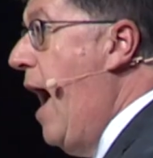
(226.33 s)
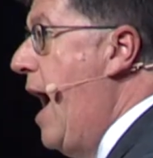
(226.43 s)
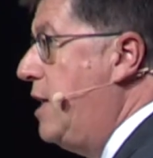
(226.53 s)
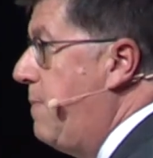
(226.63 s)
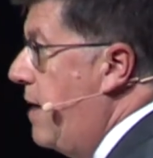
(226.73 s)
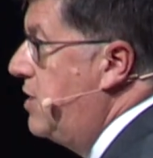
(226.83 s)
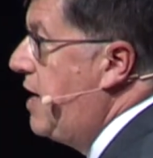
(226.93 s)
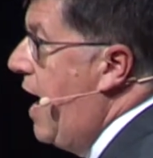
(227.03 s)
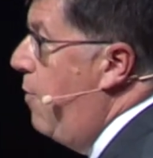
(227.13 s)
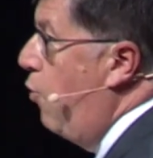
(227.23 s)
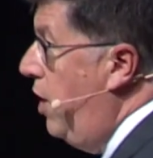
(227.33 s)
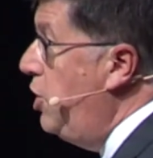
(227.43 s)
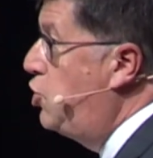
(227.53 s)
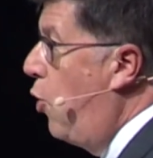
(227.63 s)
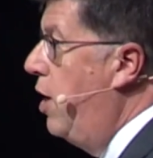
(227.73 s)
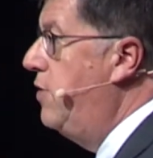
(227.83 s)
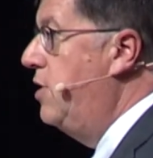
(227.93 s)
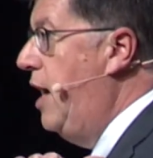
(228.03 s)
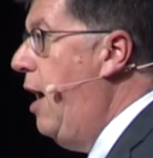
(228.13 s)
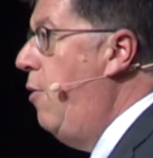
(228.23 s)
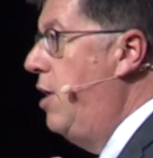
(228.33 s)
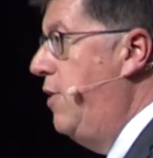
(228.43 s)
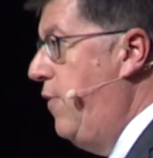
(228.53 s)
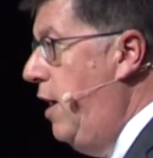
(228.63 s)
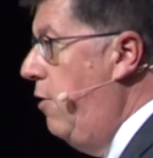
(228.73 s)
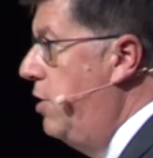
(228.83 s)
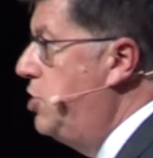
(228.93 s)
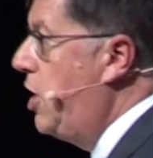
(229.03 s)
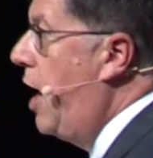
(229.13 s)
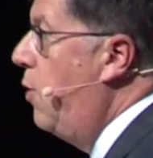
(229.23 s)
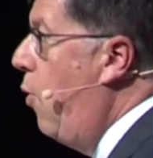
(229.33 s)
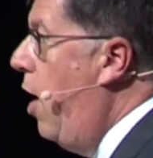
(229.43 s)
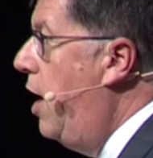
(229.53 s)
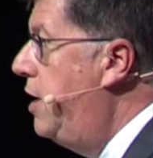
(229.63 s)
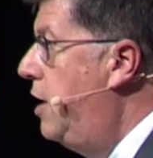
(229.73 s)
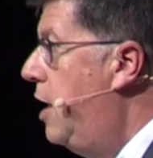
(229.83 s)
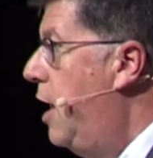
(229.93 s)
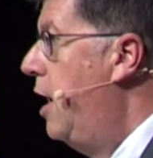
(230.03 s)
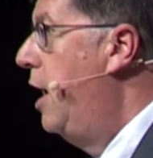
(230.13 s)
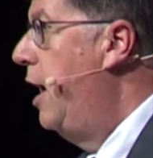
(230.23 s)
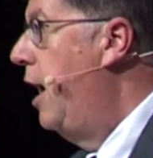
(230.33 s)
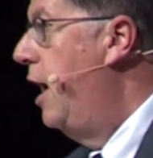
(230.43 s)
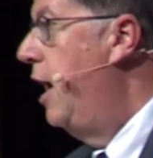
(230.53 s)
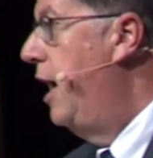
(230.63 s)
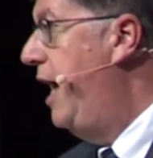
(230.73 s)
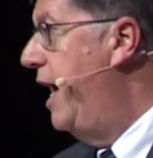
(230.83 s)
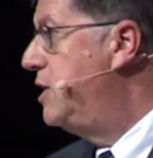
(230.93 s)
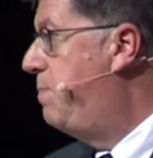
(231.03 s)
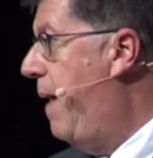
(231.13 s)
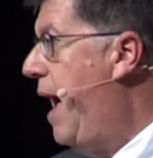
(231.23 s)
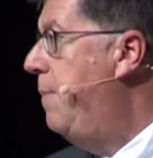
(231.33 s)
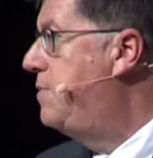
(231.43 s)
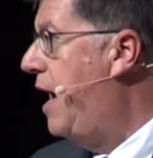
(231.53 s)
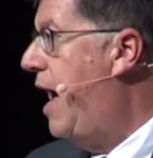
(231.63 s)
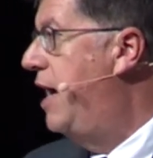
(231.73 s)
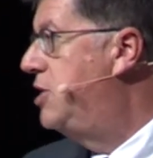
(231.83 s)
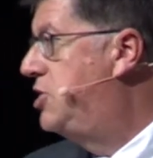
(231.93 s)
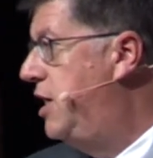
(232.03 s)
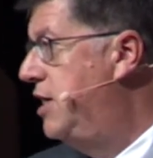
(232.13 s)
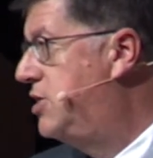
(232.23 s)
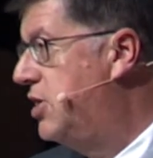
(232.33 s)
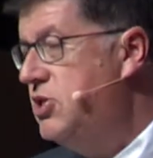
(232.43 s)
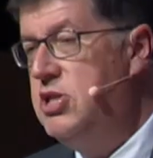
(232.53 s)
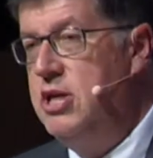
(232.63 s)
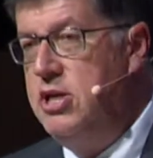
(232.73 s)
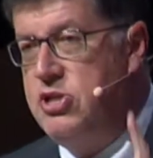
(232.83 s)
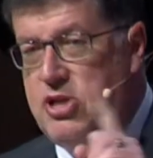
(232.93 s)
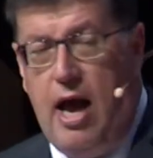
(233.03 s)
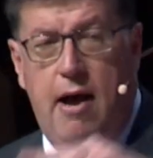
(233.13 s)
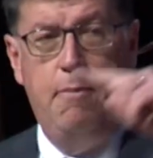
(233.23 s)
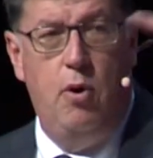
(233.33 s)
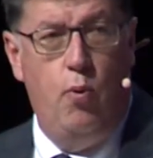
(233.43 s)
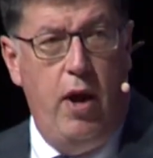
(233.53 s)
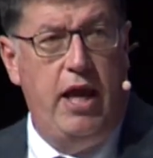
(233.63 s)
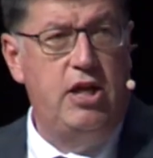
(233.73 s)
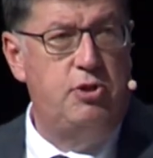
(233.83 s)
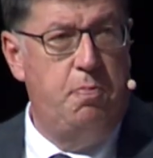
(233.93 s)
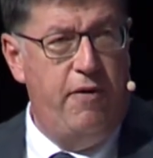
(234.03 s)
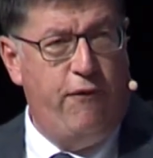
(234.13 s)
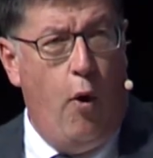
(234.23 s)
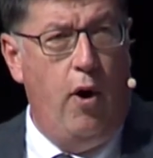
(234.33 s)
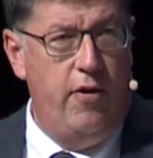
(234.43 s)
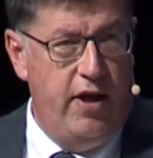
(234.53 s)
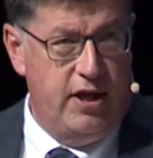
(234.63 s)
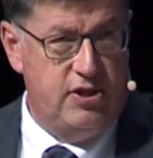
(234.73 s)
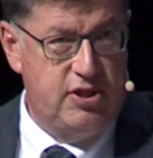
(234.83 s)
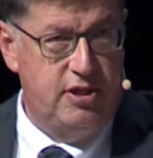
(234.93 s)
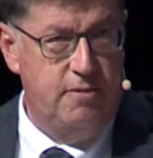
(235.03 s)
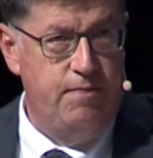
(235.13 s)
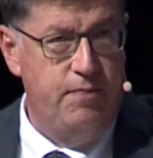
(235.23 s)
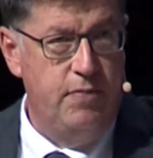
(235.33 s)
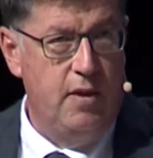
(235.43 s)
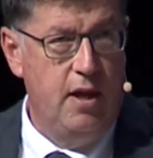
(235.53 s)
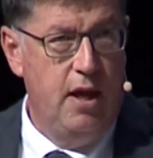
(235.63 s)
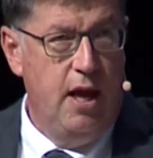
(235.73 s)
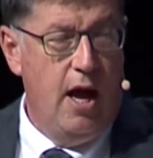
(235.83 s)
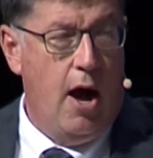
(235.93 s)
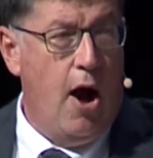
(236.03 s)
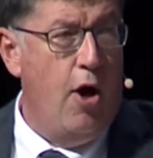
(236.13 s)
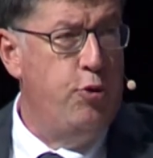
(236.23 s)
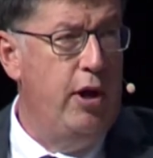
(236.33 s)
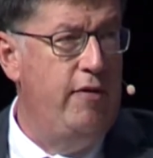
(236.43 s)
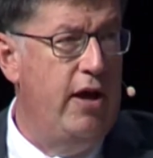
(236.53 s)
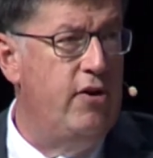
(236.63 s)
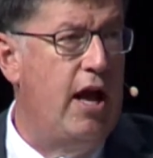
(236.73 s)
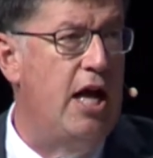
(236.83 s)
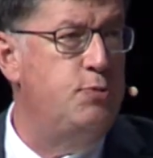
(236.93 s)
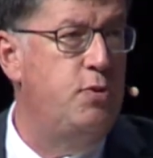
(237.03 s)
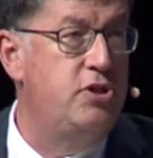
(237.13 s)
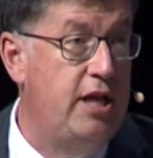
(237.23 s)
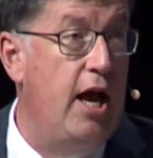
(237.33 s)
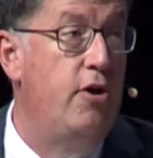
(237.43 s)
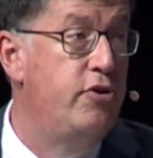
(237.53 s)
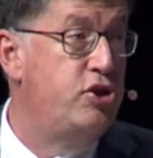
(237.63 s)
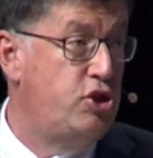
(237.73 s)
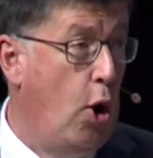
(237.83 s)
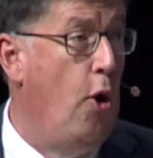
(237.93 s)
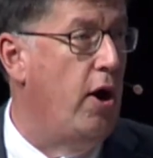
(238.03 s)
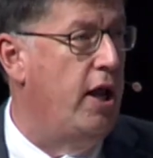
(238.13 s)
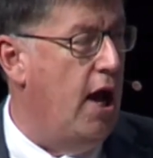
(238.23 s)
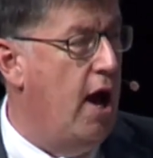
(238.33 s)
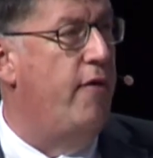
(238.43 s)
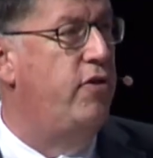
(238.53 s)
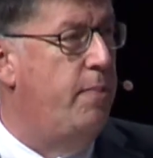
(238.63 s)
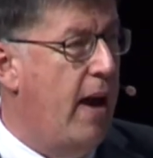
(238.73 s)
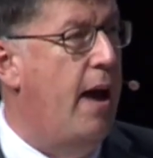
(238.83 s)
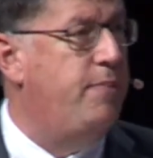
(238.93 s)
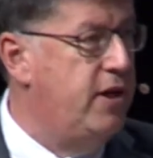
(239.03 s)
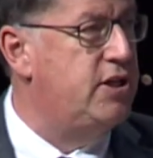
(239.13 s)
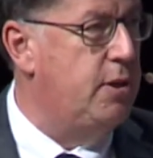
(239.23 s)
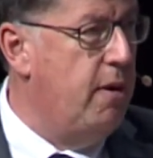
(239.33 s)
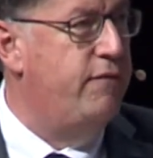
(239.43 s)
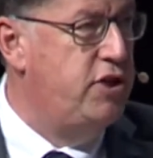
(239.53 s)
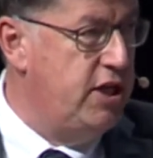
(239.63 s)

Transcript: fact, by the time we join the narrative here in John 1, he has baptized Jesus some weeks before this. All three of the other gospels tell the story of the baptism of